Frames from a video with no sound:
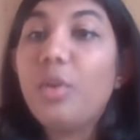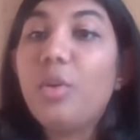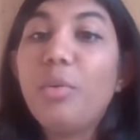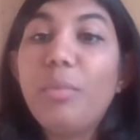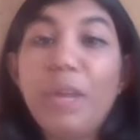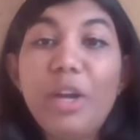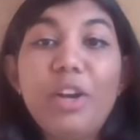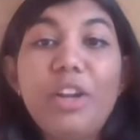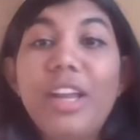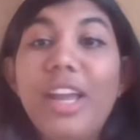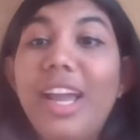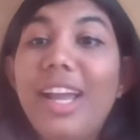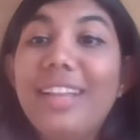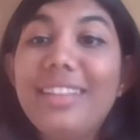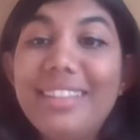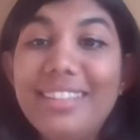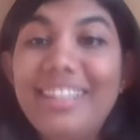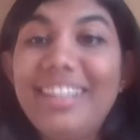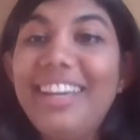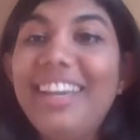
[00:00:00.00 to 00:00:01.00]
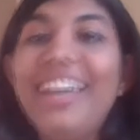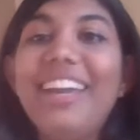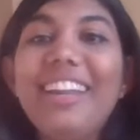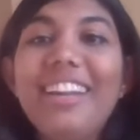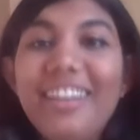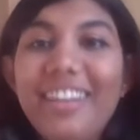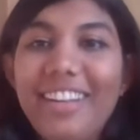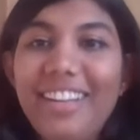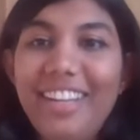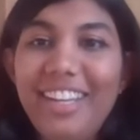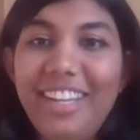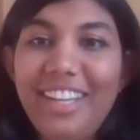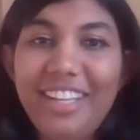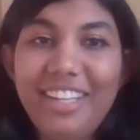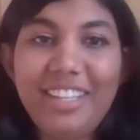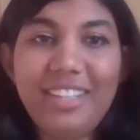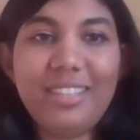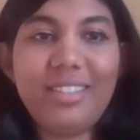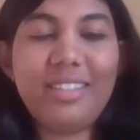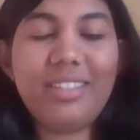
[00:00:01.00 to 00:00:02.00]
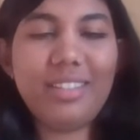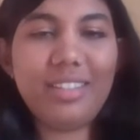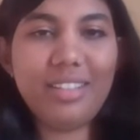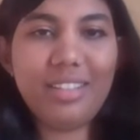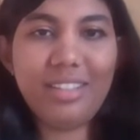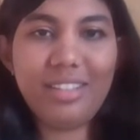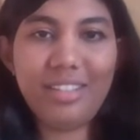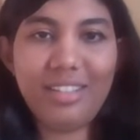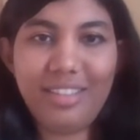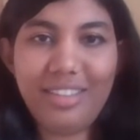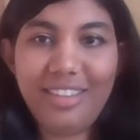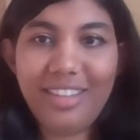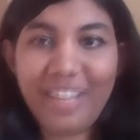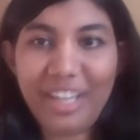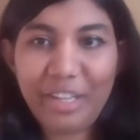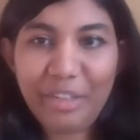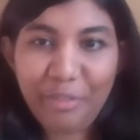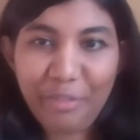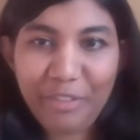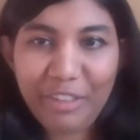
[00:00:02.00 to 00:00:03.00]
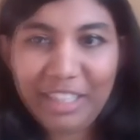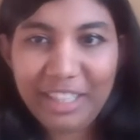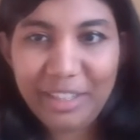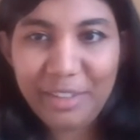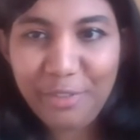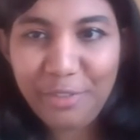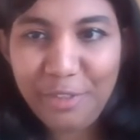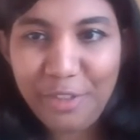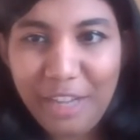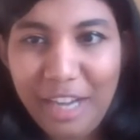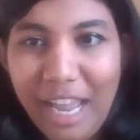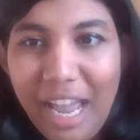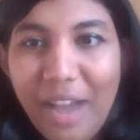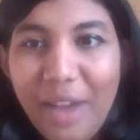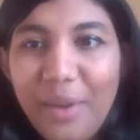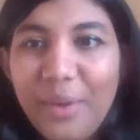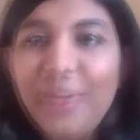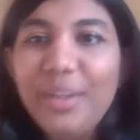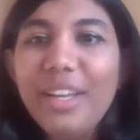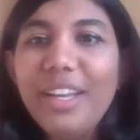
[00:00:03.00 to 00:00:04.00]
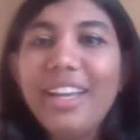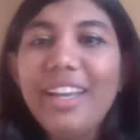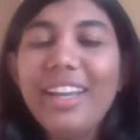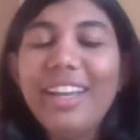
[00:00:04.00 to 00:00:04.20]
Oh my God, healthcare is the field for now.